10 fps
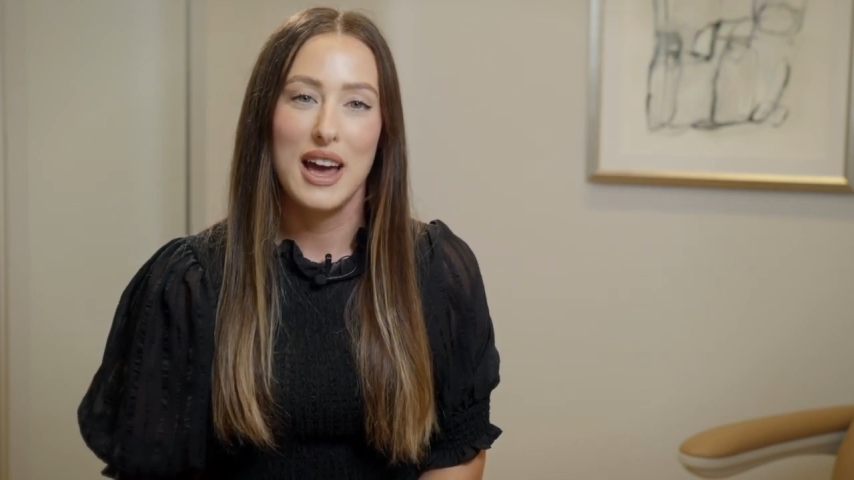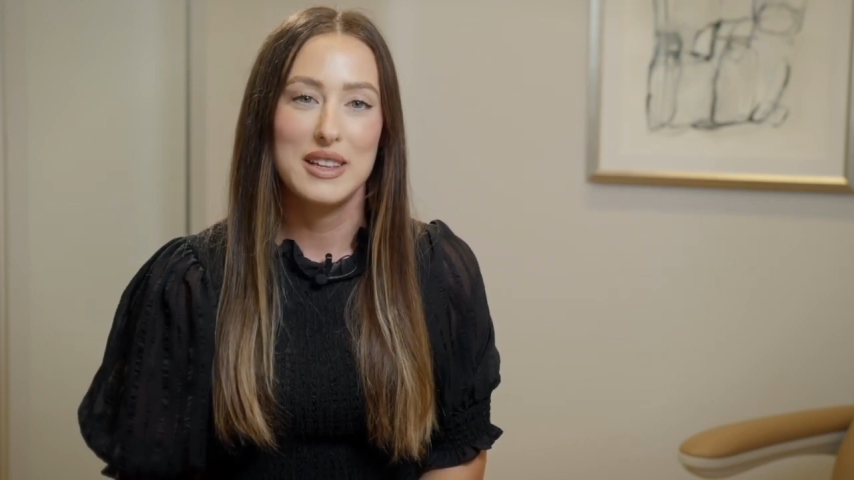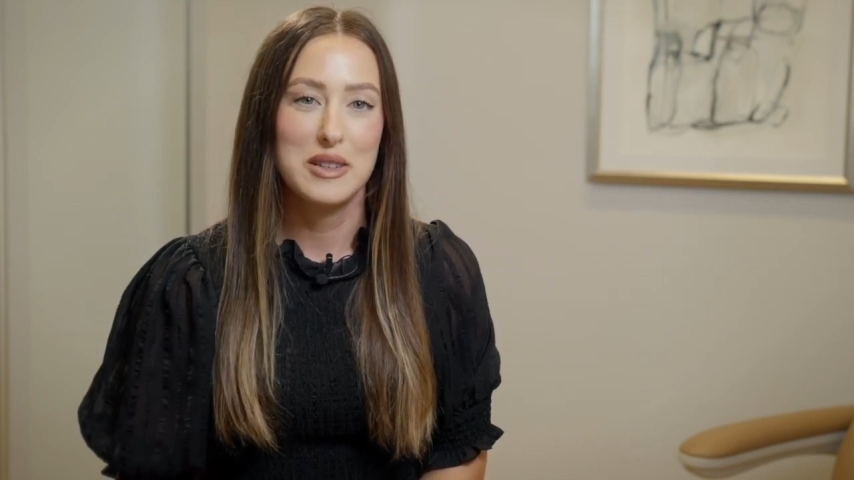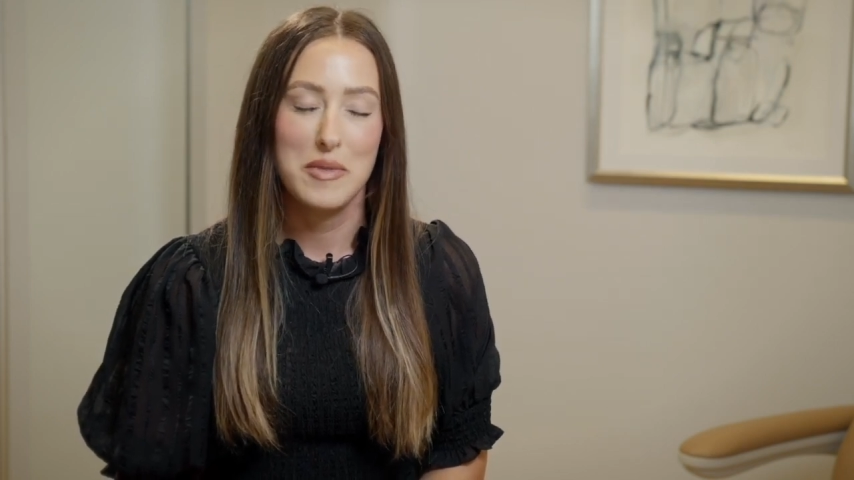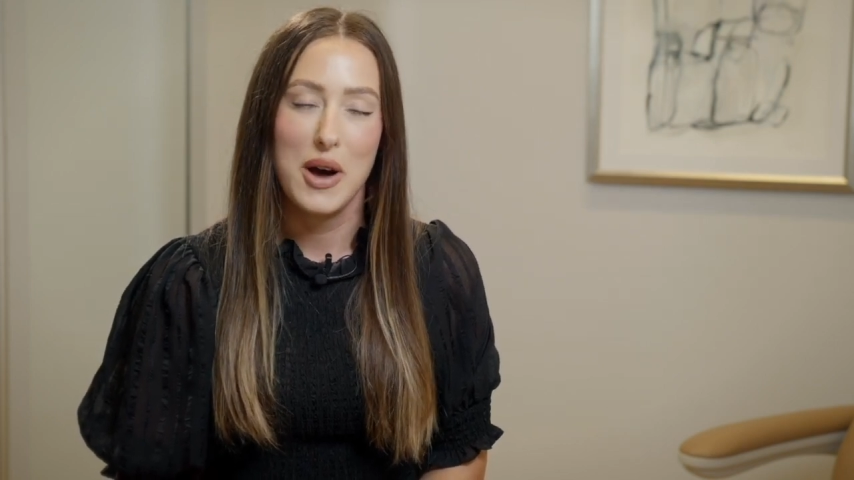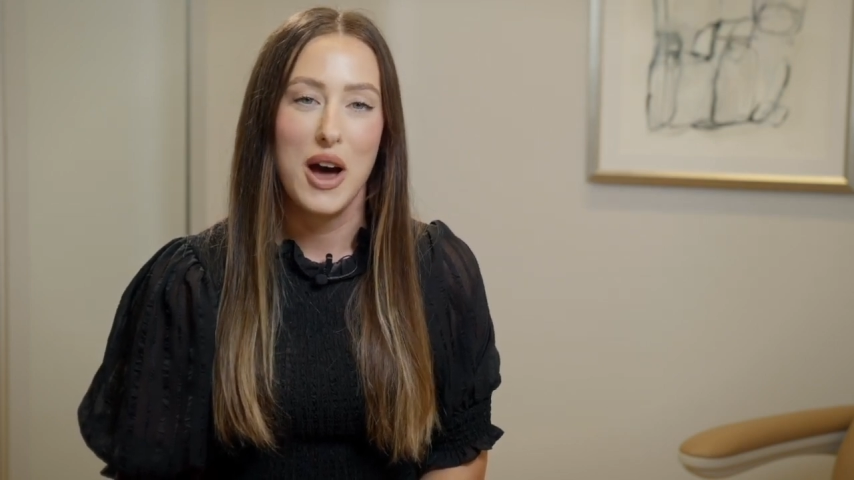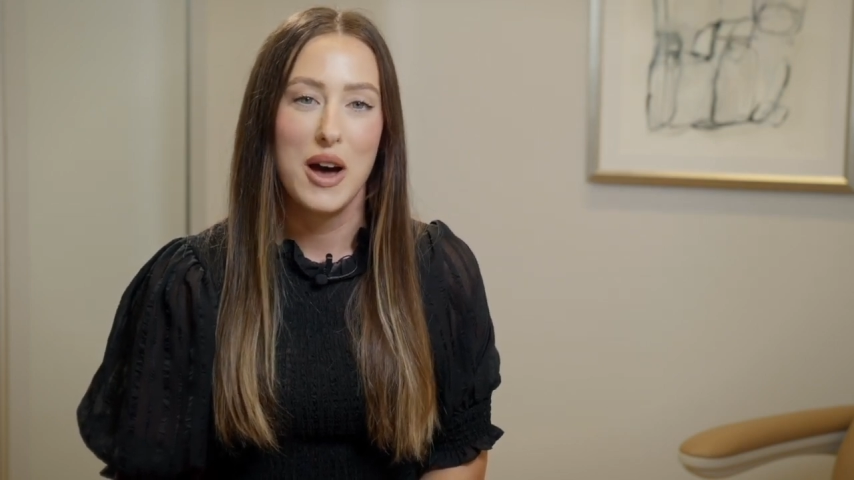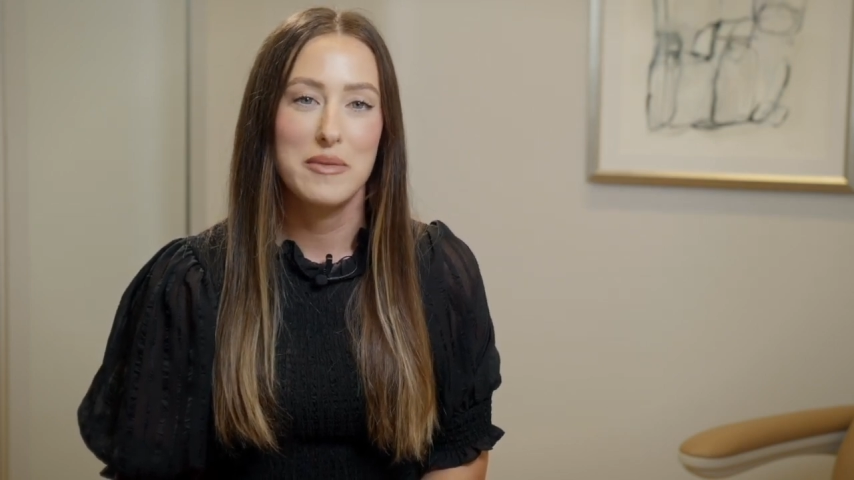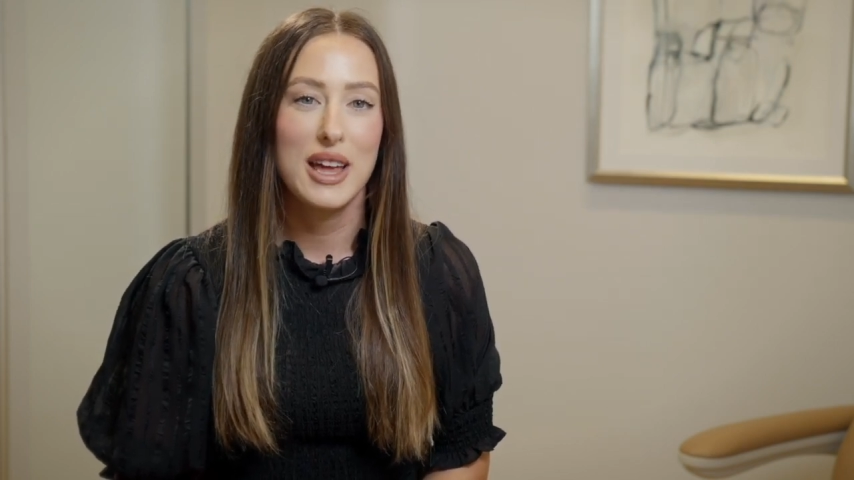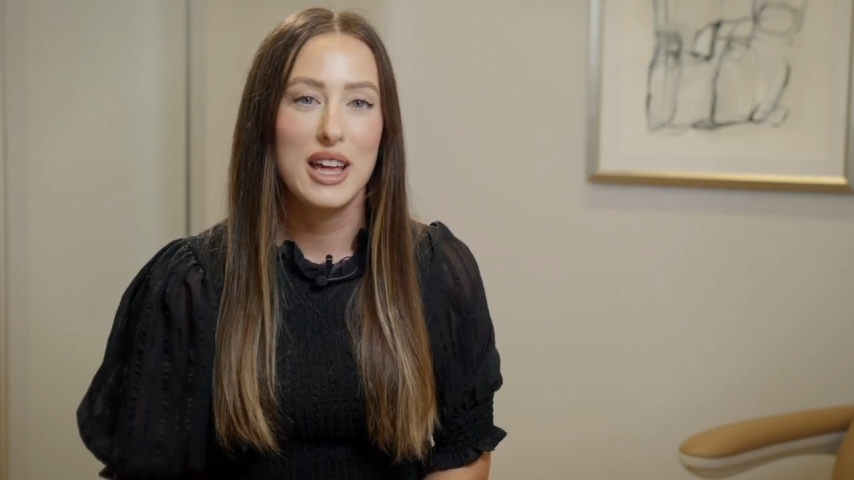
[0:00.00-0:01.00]
as a
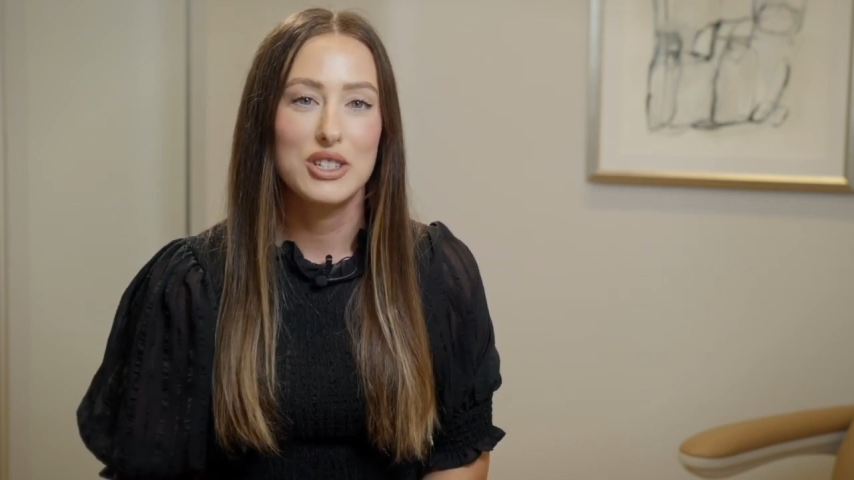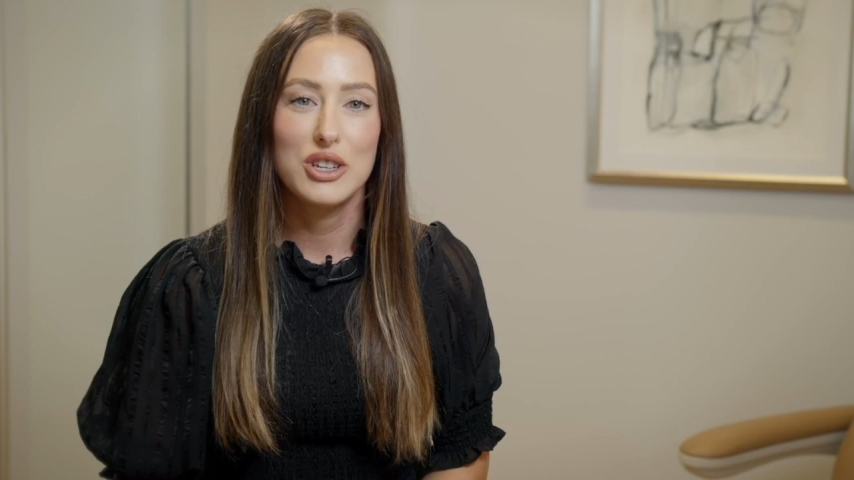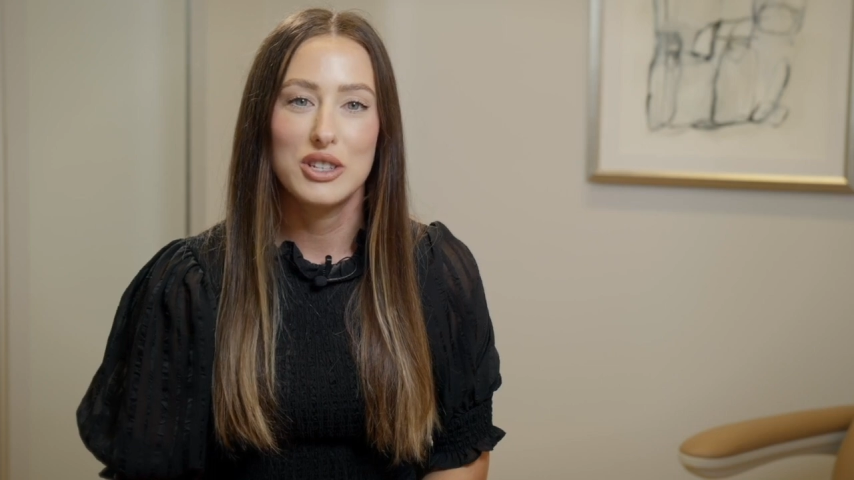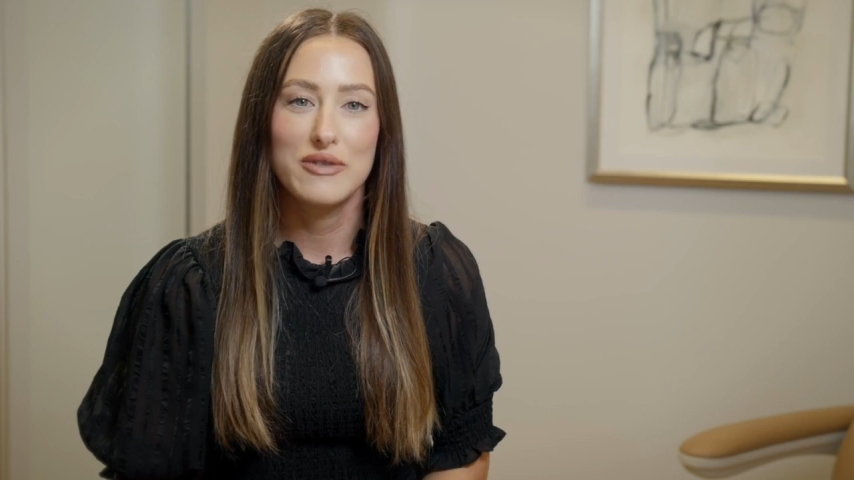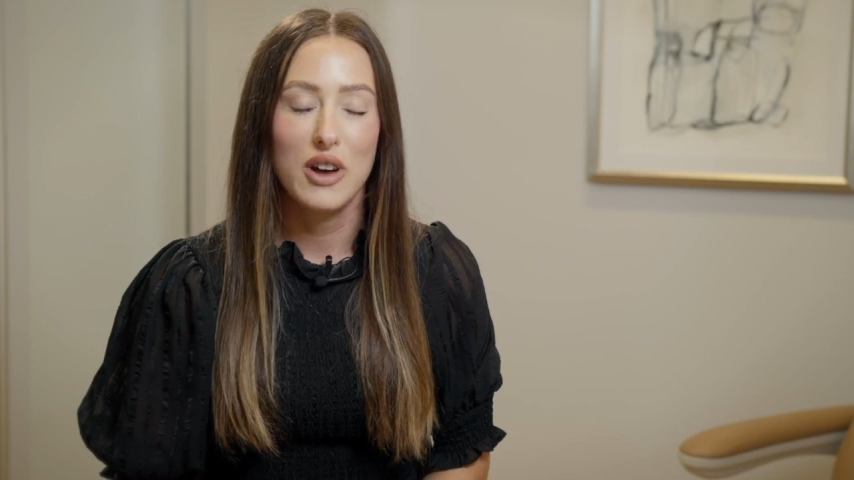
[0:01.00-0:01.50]
mom and just